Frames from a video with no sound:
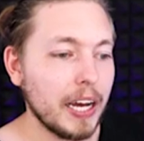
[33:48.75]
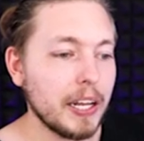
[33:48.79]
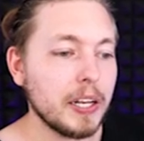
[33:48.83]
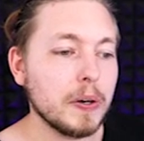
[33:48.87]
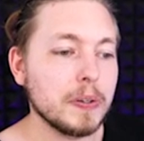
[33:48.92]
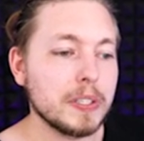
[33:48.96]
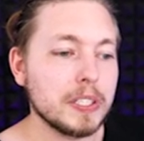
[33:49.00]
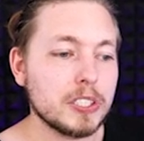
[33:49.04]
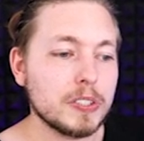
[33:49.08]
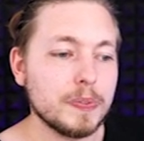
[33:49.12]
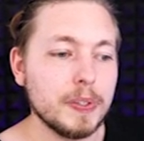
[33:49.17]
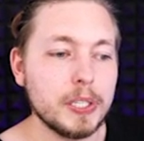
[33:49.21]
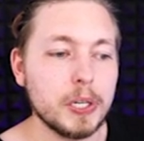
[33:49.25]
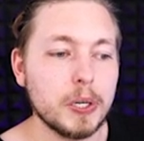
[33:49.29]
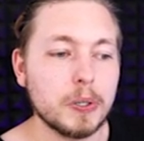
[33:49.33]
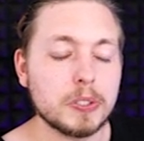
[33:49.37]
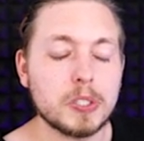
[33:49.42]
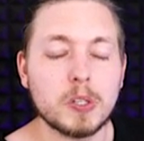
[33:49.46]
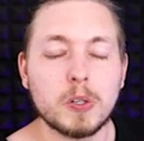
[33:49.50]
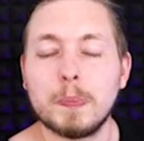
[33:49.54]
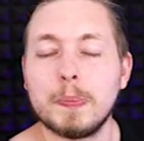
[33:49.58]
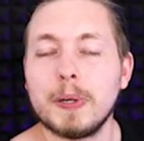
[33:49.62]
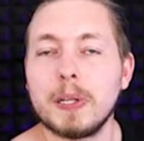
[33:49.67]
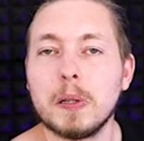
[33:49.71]
I know this video
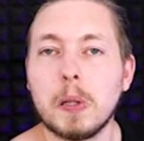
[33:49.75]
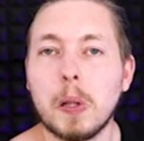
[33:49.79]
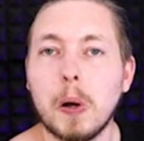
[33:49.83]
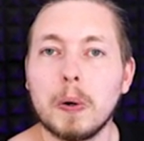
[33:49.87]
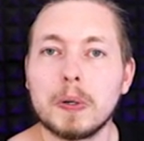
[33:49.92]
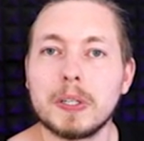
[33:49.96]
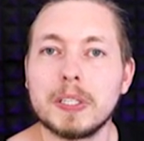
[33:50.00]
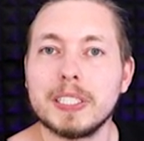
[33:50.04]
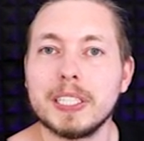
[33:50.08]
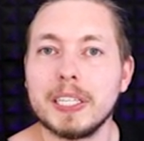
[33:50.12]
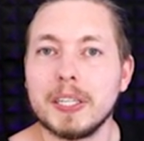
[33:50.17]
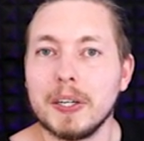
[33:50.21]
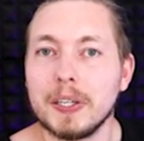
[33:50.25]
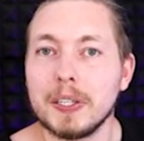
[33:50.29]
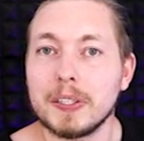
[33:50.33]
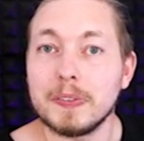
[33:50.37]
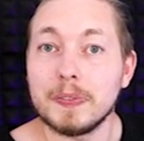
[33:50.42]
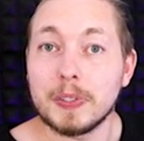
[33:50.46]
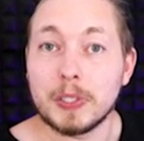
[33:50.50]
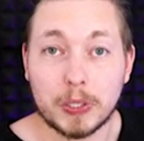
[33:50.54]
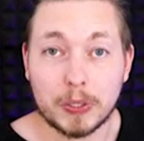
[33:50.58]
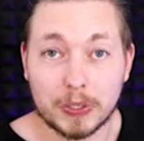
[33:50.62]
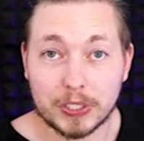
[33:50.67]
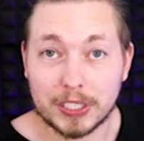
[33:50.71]
is a little bit longer than other
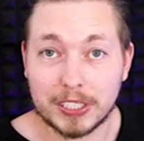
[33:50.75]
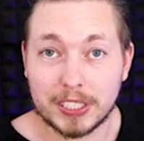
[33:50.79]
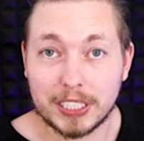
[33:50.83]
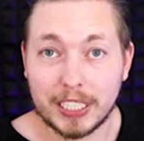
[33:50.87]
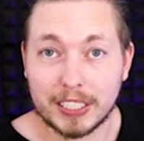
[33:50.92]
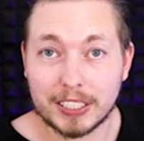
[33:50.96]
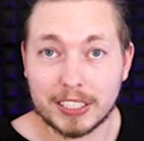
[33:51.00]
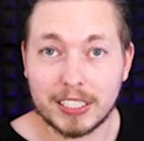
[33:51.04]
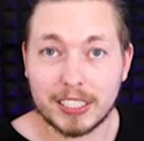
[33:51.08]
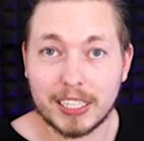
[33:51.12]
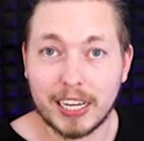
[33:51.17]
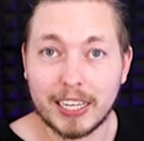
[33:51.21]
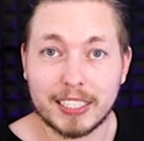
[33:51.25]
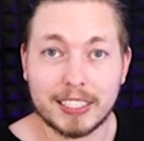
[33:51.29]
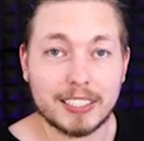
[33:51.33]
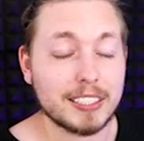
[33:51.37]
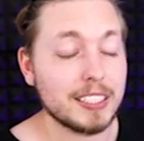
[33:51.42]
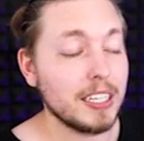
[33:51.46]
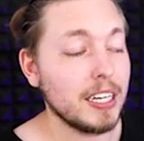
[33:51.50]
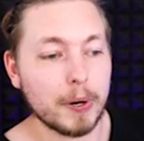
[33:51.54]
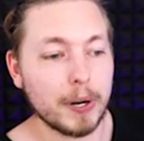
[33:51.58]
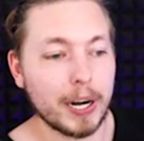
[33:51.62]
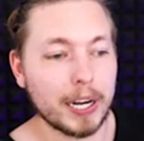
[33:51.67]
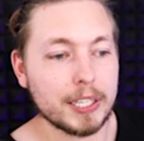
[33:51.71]
videos on the
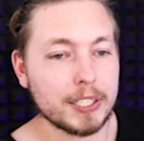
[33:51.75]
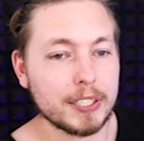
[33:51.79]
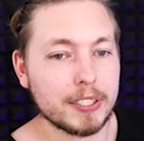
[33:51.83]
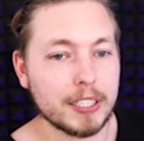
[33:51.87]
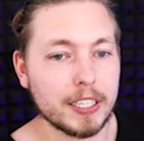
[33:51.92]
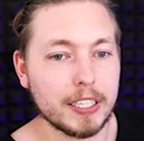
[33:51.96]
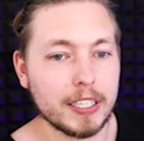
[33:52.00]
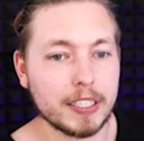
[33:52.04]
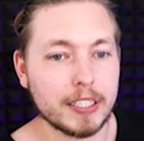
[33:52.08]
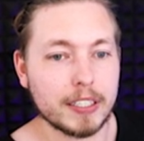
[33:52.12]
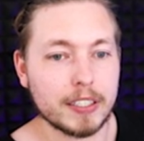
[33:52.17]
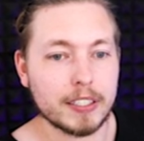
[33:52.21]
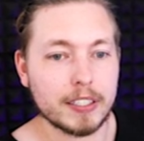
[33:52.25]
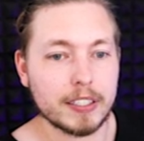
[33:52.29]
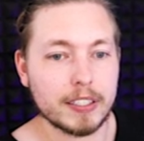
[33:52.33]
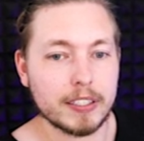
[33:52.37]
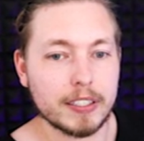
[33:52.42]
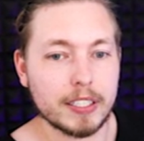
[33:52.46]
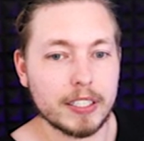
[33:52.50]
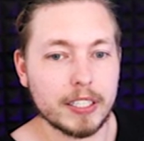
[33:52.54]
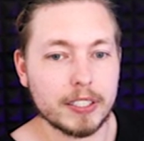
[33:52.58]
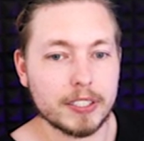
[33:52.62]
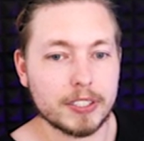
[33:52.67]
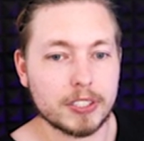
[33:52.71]
internet, but I think
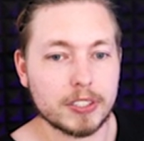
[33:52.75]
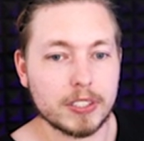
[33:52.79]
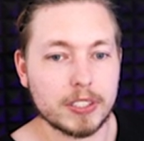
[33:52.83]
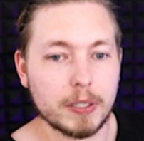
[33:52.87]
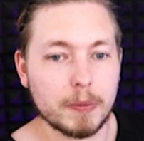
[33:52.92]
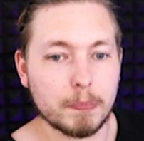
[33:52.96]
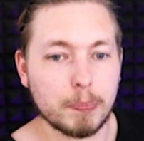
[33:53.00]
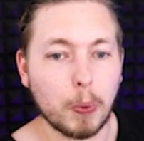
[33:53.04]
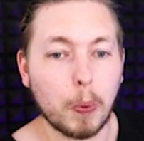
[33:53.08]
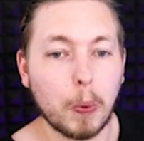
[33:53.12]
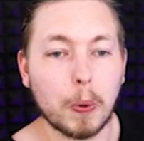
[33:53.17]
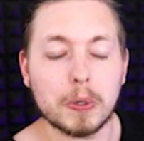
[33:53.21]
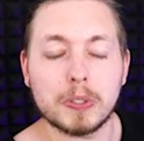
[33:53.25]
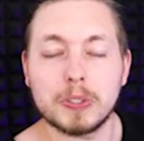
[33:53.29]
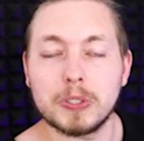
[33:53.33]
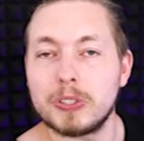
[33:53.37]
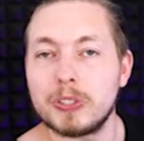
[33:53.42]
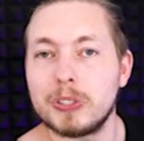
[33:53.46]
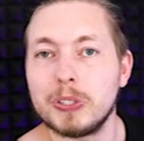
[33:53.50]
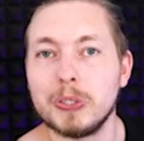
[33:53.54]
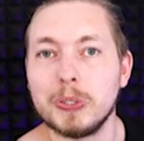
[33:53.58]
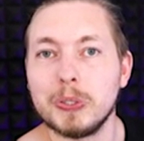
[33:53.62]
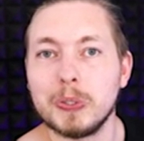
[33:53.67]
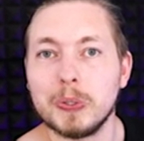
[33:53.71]
it's important
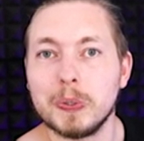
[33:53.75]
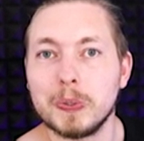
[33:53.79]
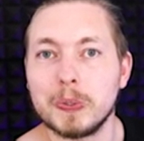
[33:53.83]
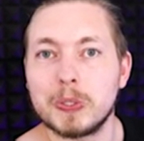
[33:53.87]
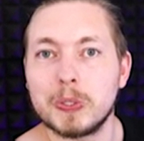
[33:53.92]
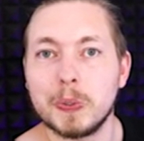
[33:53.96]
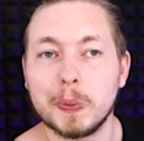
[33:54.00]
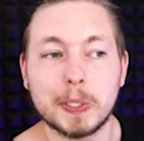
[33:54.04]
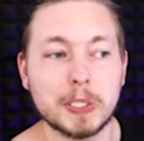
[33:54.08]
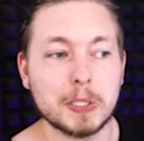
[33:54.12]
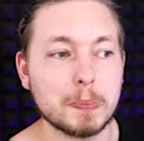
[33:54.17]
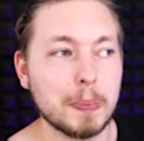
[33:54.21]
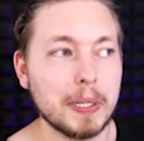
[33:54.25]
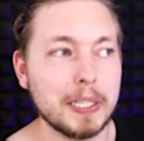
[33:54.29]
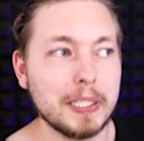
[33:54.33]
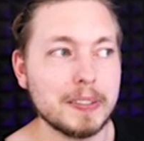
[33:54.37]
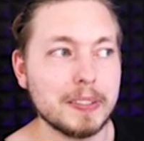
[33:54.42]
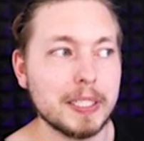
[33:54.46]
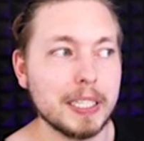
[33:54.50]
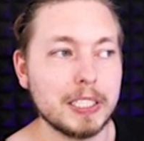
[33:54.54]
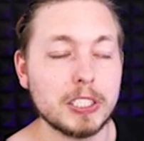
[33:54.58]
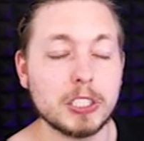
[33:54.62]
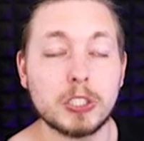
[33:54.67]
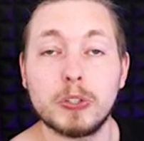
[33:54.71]
to to explain
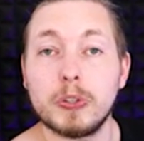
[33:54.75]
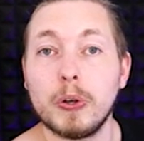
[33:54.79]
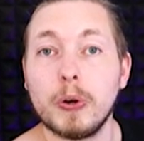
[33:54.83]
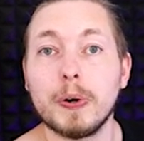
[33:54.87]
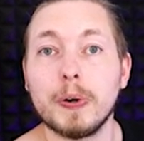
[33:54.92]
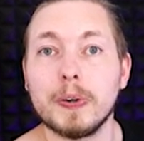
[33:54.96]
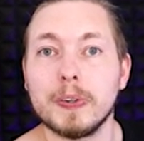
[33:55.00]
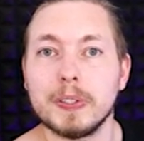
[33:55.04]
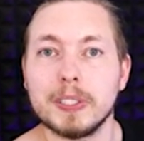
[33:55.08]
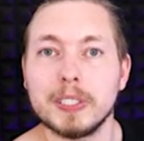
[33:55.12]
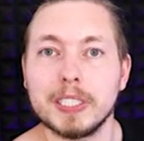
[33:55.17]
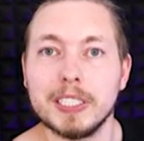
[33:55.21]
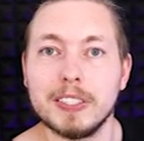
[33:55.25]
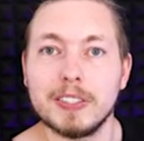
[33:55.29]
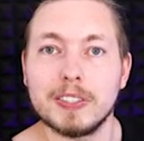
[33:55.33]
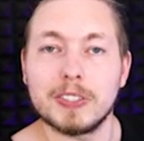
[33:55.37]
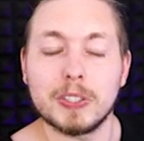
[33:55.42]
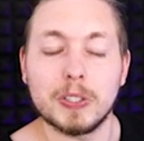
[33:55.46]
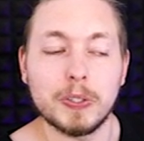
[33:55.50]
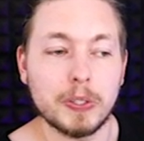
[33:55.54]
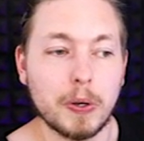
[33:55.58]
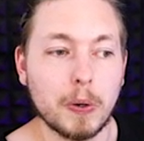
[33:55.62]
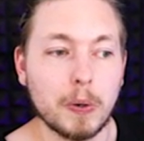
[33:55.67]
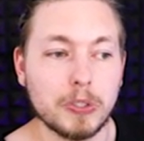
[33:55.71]
things thoroughly
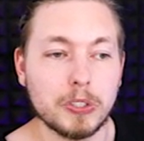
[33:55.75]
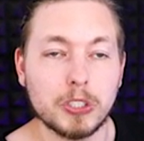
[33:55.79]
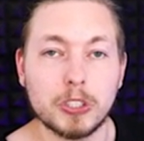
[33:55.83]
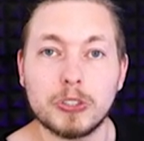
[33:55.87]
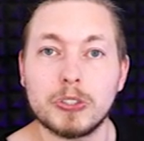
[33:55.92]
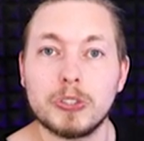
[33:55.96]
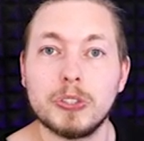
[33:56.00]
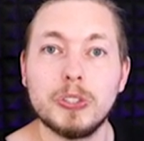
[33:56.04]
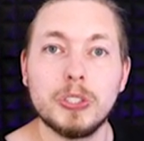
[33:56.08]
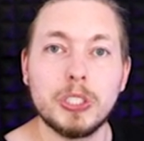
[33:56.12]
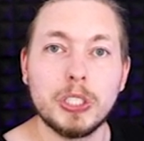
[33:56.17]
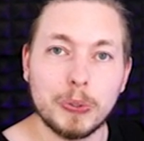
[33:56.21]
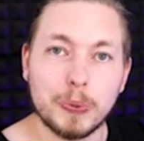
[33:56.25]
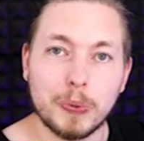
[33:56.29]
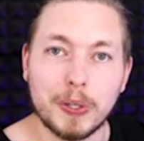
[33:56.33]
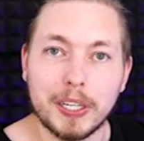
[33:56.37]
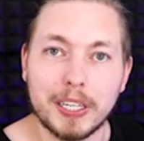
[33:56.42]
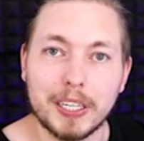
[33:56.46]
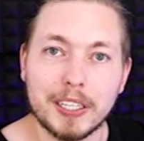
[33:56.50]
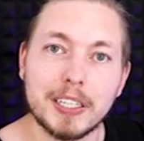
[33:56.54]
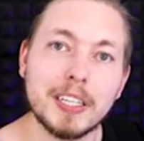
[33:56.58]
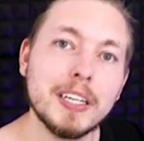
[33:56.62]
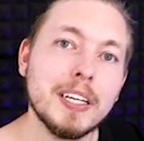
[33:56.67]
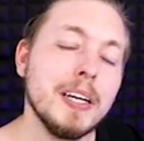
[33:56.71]
so you don't just do
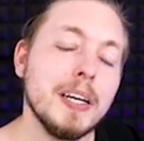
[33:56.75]
it,